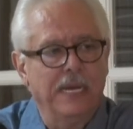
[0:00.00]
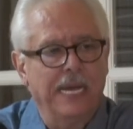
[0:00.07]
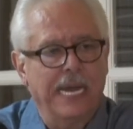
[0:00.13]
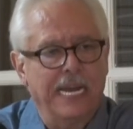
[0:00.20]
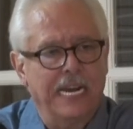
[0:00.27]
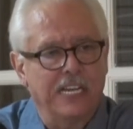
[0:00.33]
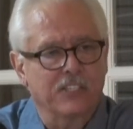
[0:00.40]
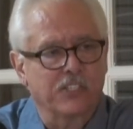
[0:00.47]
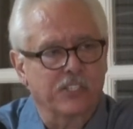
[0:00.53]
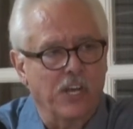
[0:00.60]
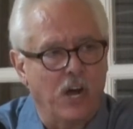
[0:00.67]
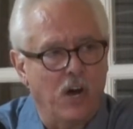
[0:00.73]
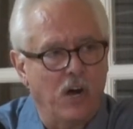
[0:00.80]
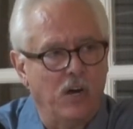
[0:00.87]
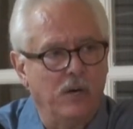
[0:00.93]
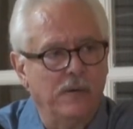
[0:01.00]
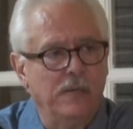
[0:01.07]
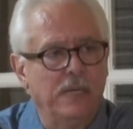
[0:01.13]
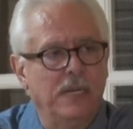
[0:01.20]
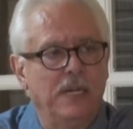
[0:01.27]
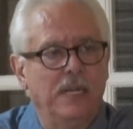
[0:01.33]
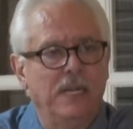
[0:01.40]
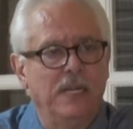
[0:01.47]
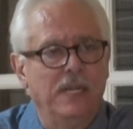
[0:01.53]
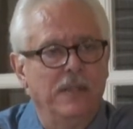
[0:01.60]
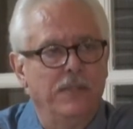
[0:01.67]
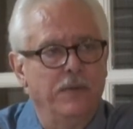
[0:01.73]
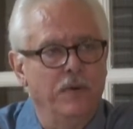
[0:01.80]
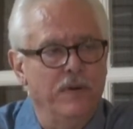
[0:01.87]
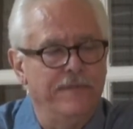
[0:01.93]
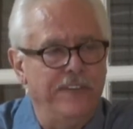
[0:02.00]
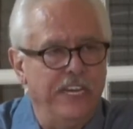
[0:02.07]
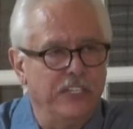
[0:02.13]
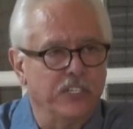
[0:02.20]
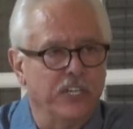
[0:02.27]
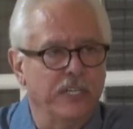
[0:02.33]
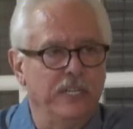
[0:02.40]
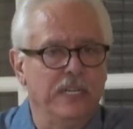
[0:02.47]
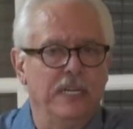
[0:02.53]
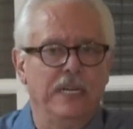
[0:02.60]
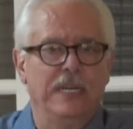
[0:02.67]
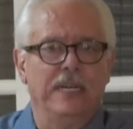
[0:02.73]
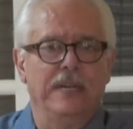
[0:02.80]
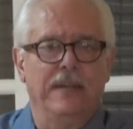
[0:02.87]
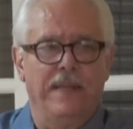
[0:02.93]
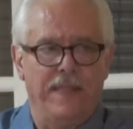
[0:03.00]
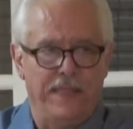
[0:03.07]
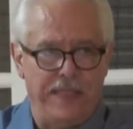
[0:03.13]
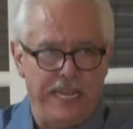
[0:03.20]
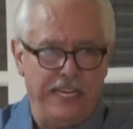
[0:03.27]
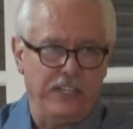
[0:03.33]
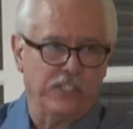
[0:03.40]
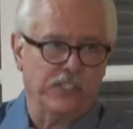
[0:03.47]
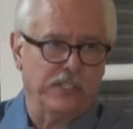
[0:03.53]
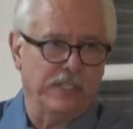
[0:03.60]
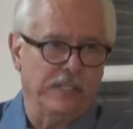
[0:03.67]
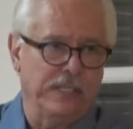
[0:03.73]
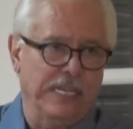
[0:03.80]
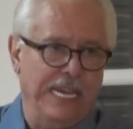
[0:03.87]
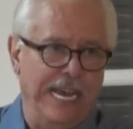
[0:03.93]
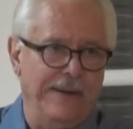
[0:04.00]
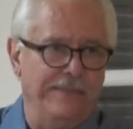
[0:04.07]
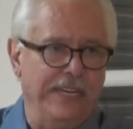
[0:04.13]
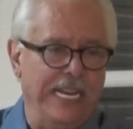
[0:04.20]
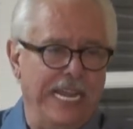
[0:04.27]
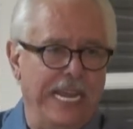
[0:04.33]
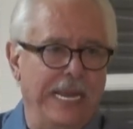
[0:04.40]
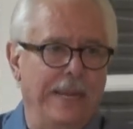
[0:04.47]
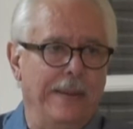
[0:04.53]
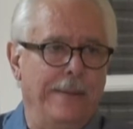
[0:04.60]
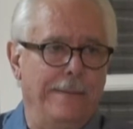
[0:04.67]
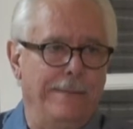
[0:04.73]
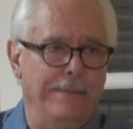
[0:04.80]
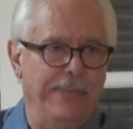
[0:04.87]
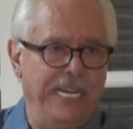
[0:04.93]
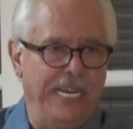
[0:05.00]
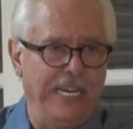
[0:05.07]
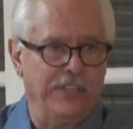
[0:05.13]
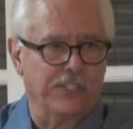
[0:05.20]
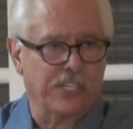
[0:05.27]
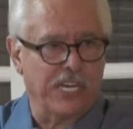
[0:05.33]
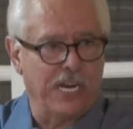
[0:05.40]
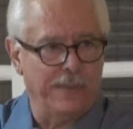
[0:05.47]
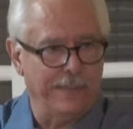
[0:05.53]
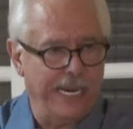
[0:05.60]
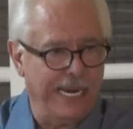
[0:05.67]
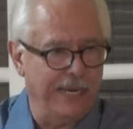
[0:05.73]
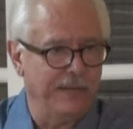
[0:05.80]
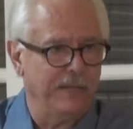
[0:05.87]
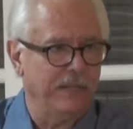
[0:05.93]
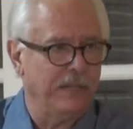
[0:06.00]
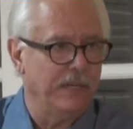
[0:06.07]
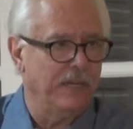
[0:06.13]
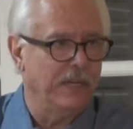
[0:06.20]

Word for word: and I saw through a vision these heavenly beings come in